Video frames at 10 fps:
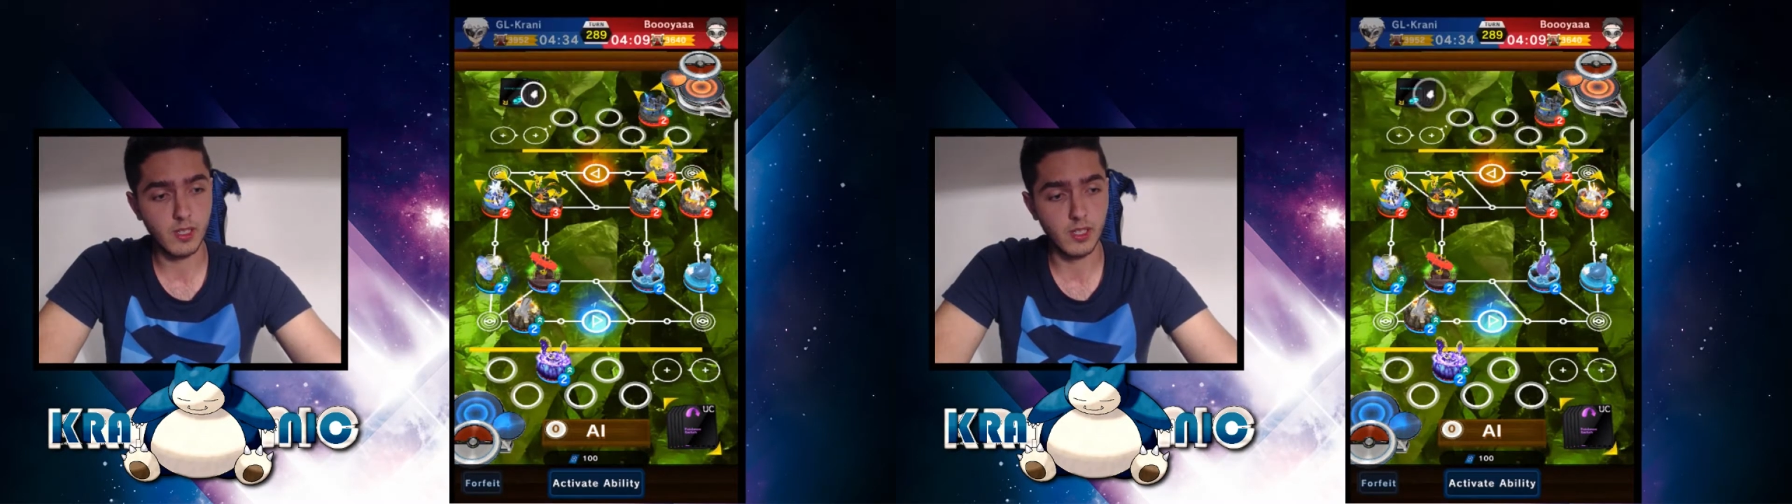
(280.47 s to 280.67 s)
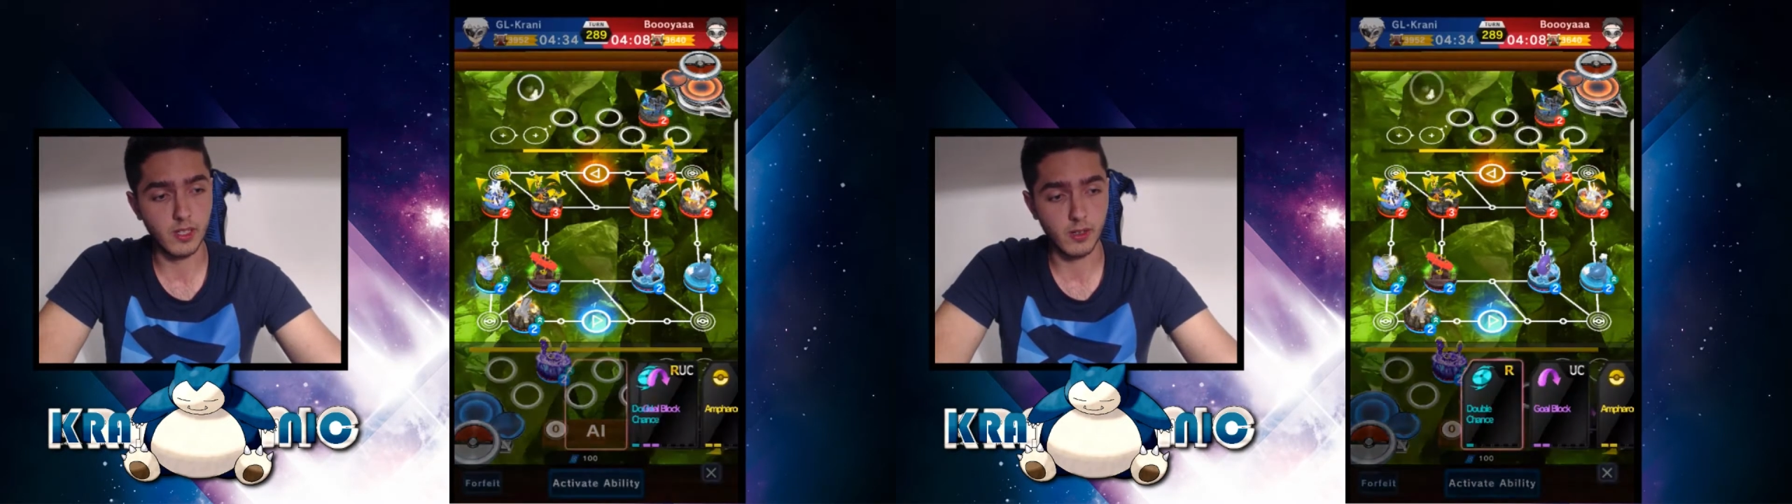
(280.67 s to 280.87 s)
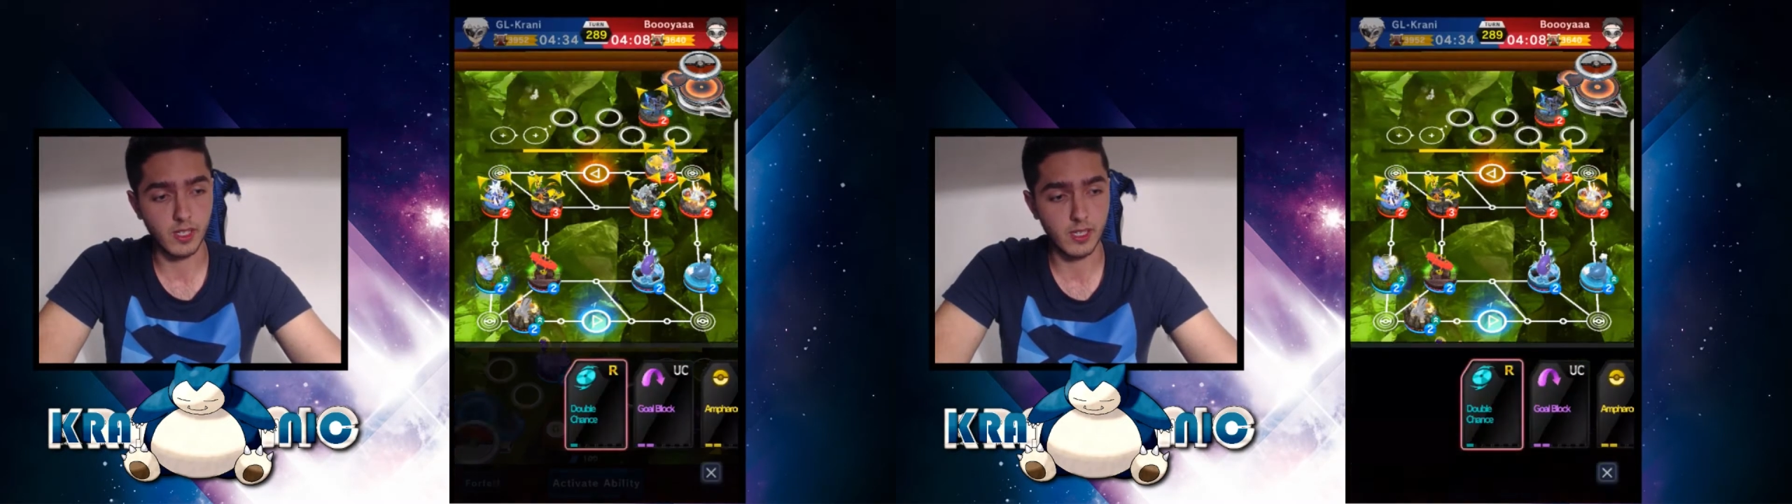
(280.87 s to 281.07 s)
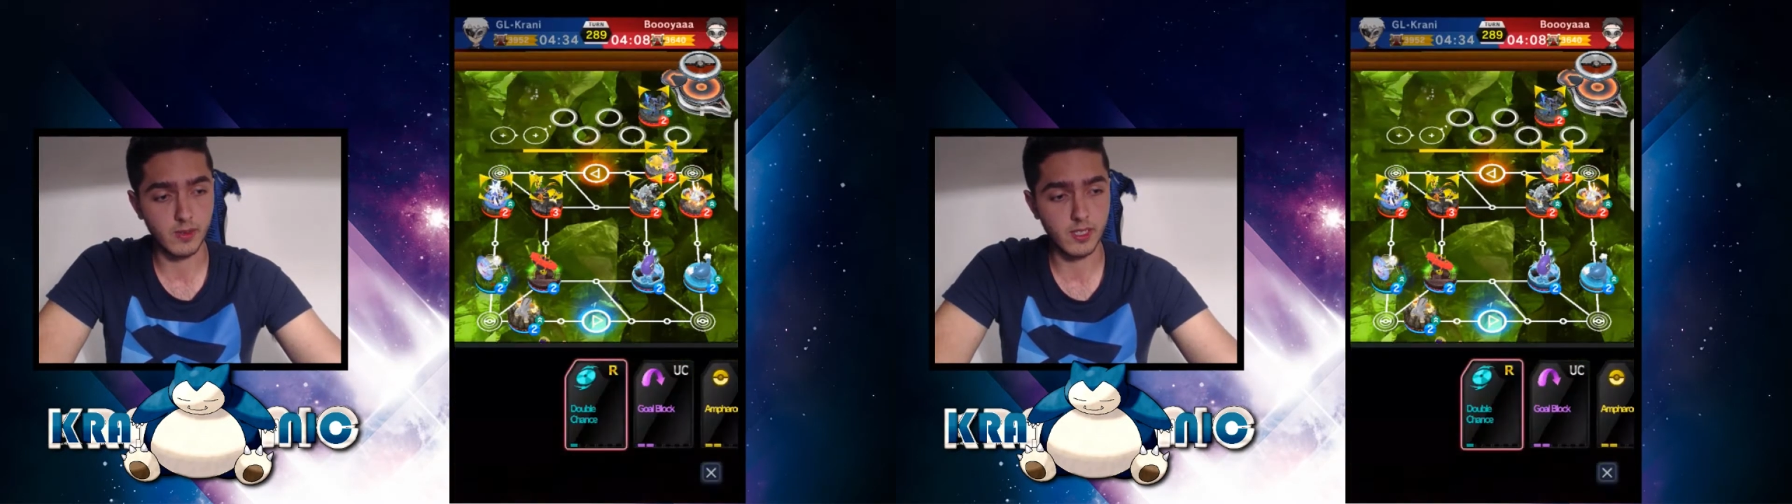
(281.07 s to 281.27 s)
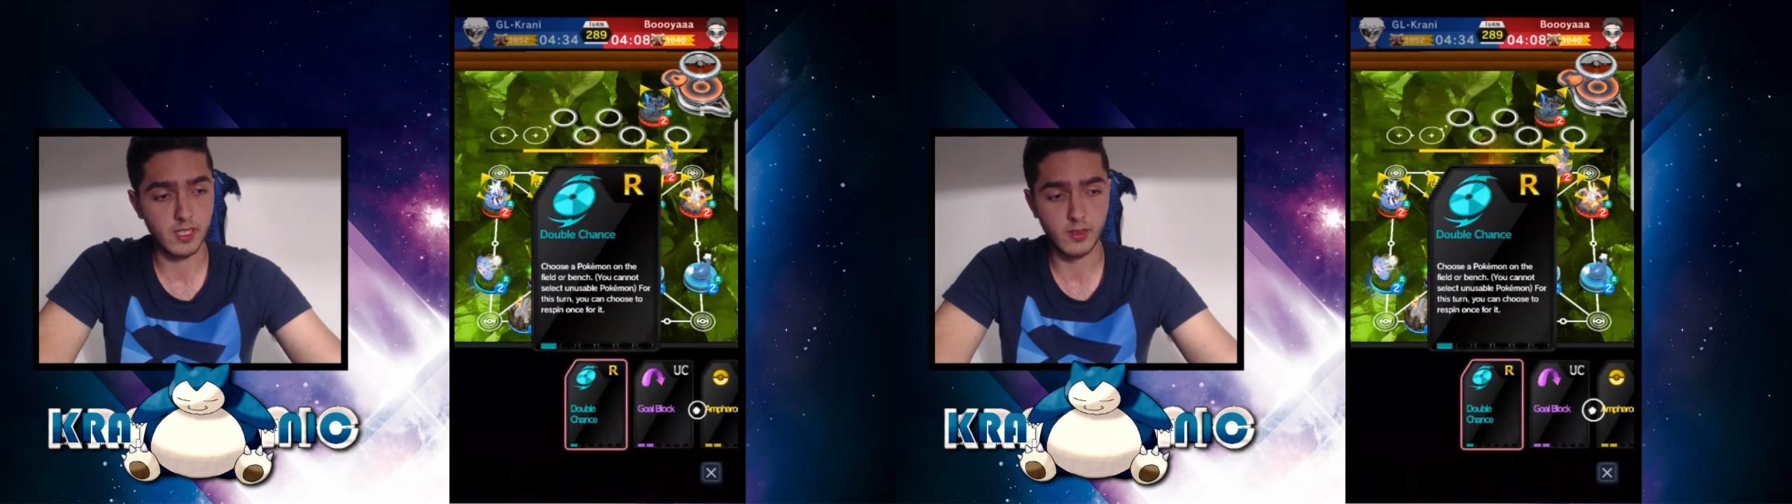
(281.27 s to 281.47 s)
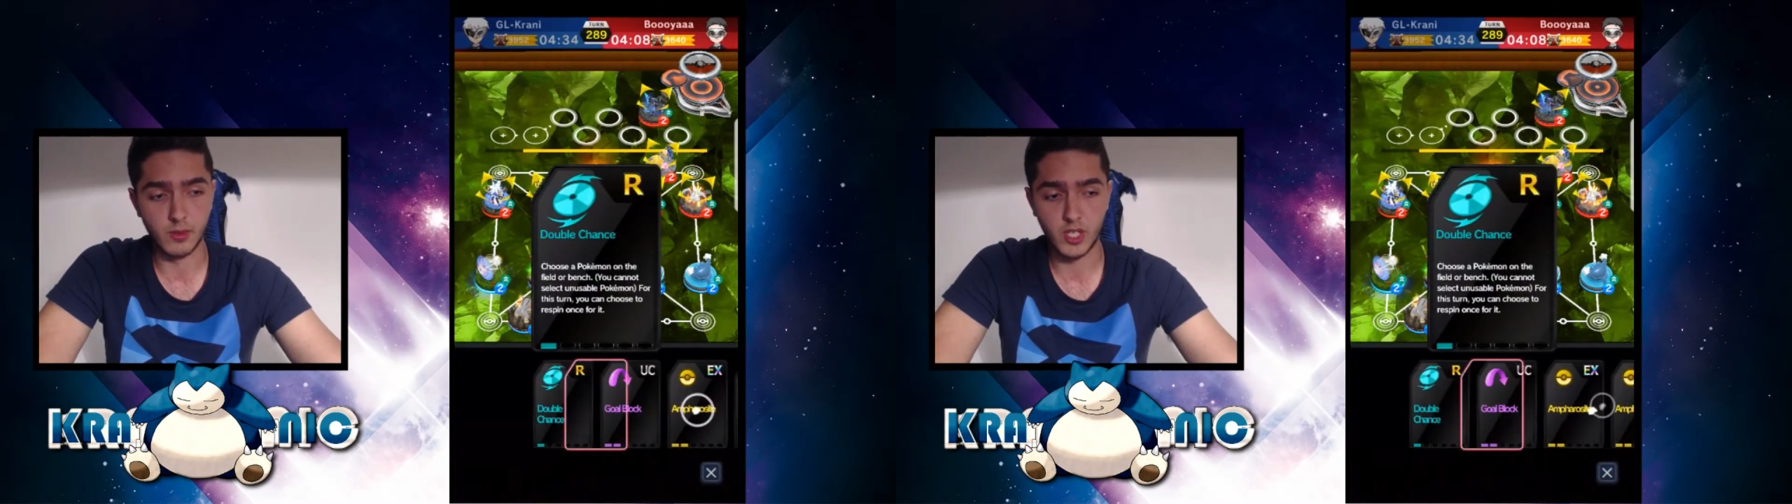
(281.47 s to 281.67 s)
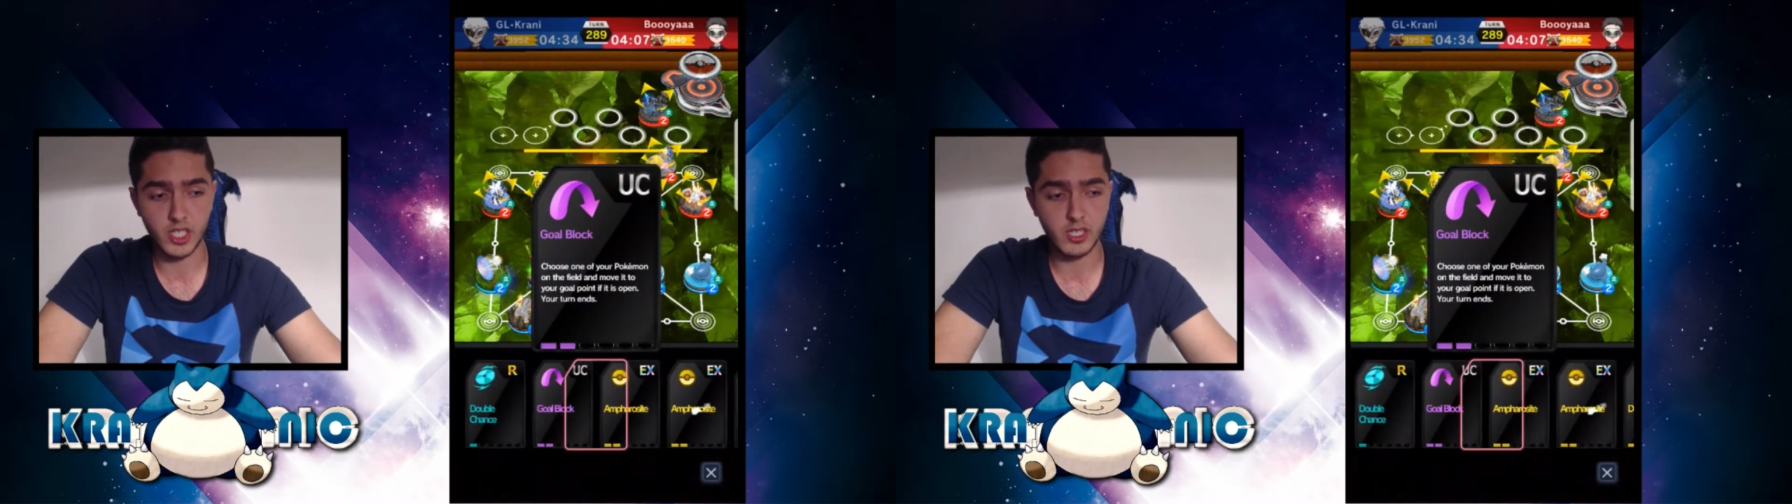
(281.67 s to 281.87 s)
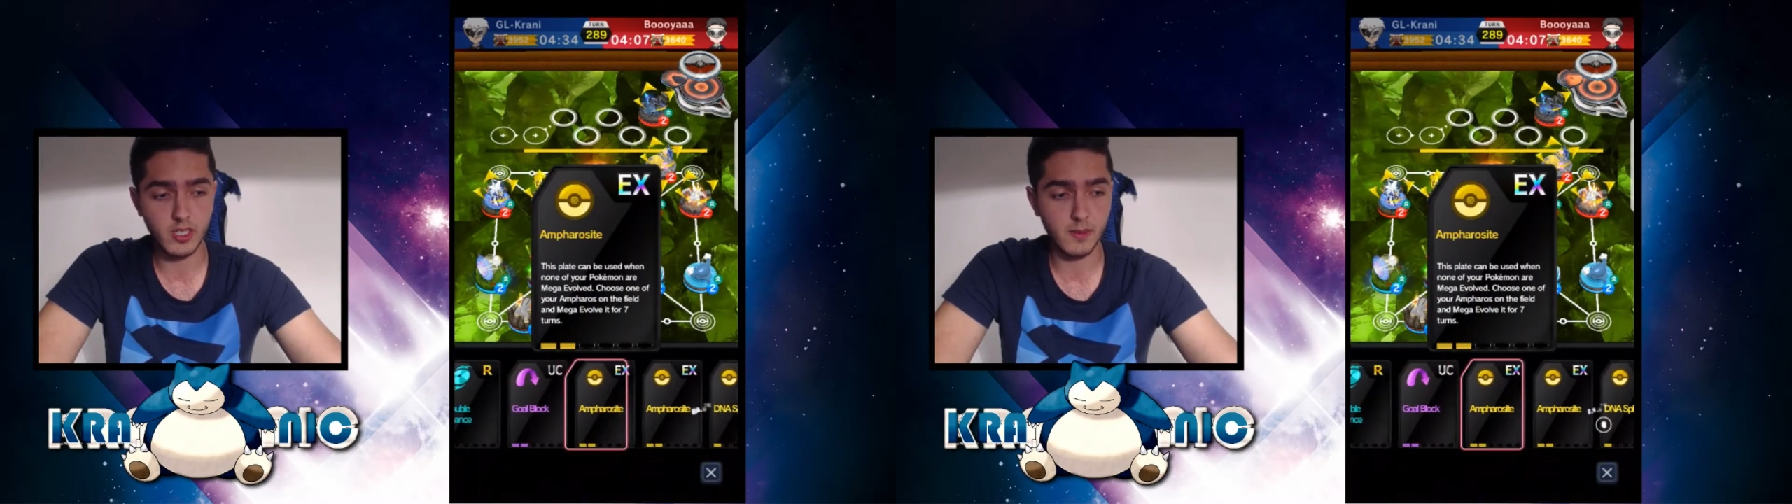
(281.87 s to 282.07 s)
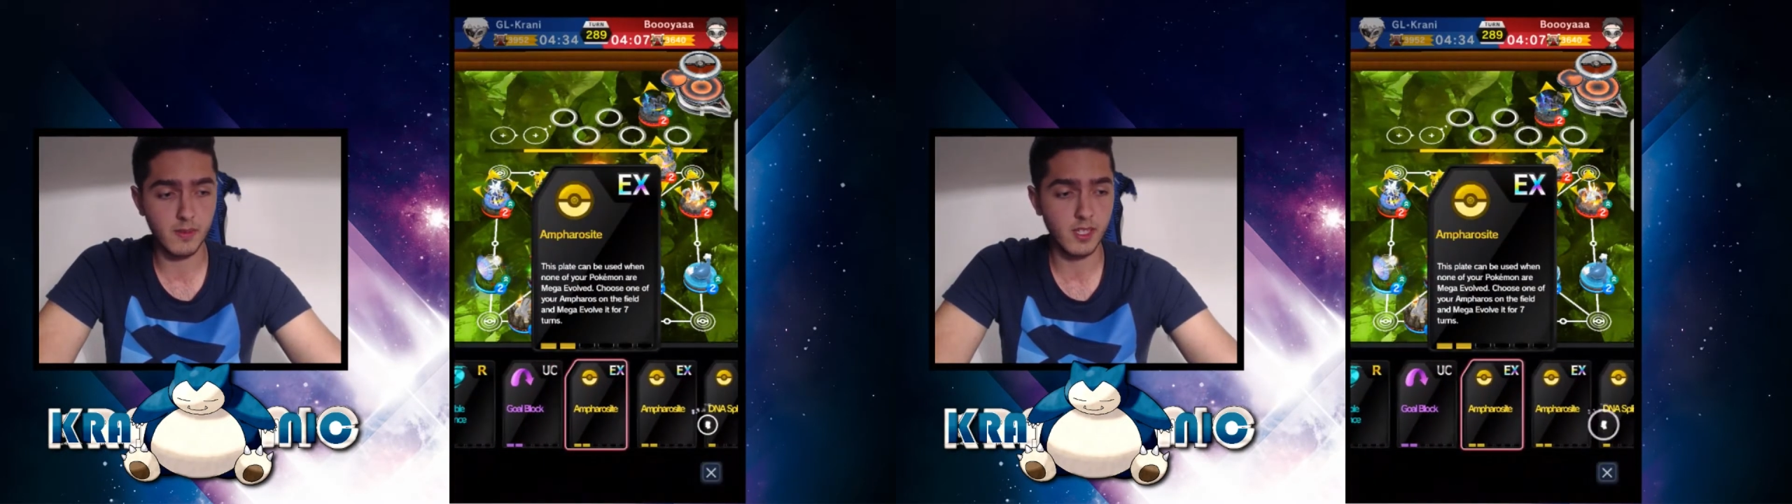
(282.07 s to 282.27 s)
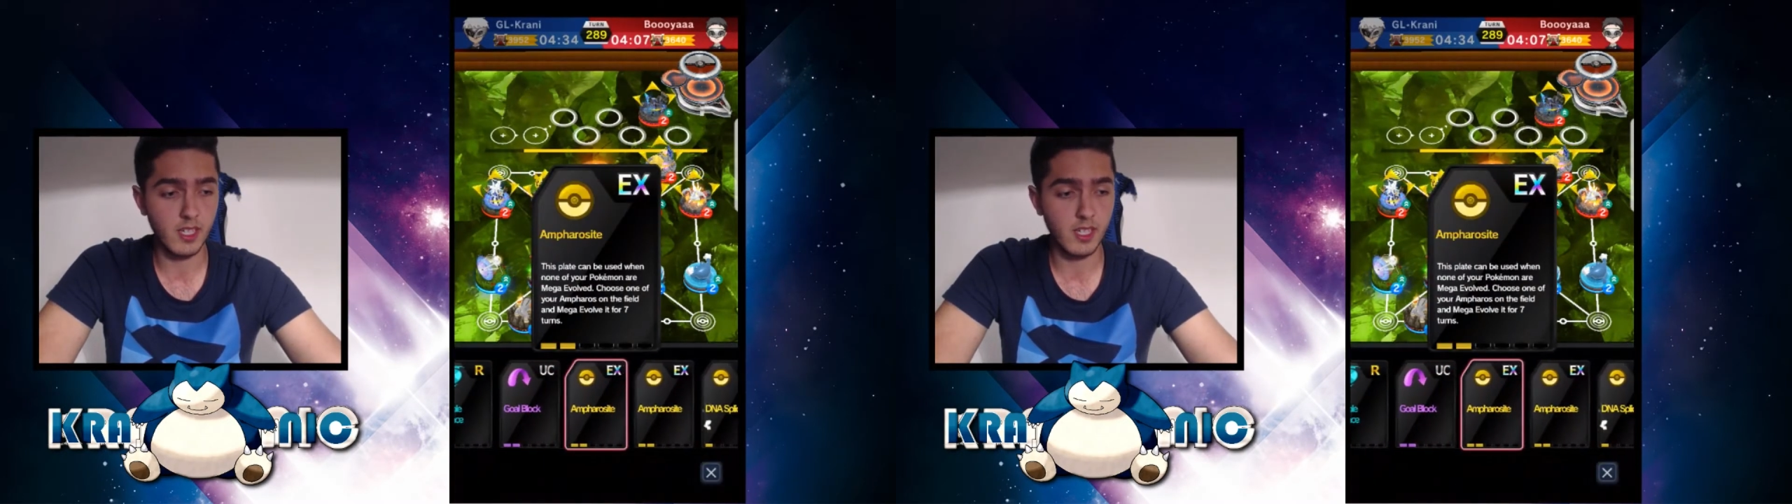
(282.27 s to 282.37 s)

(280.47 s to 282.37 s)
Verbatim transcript: knock out that Reshiram,